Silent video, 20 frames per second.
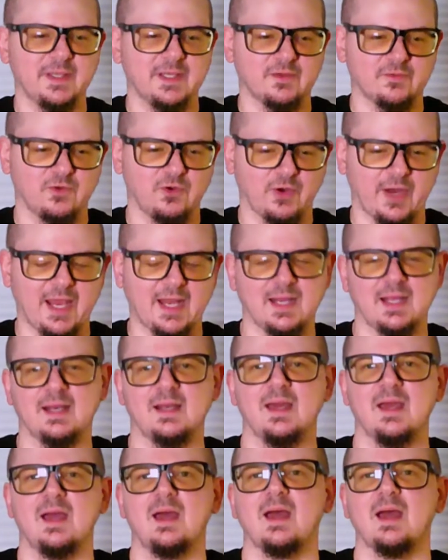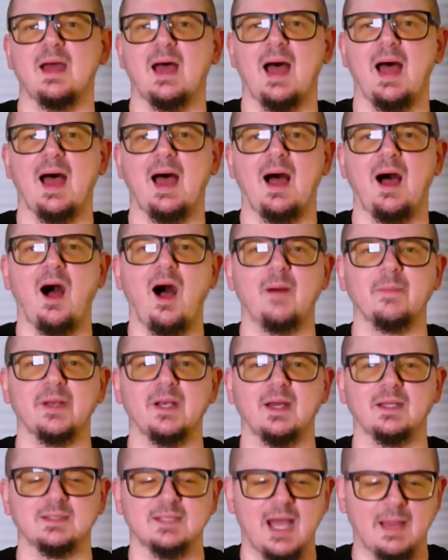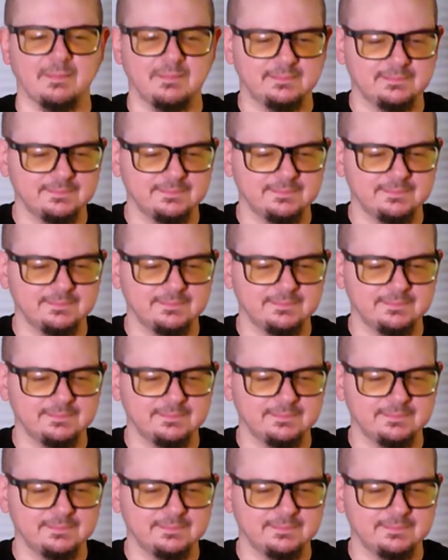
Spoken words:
of grated almond on top.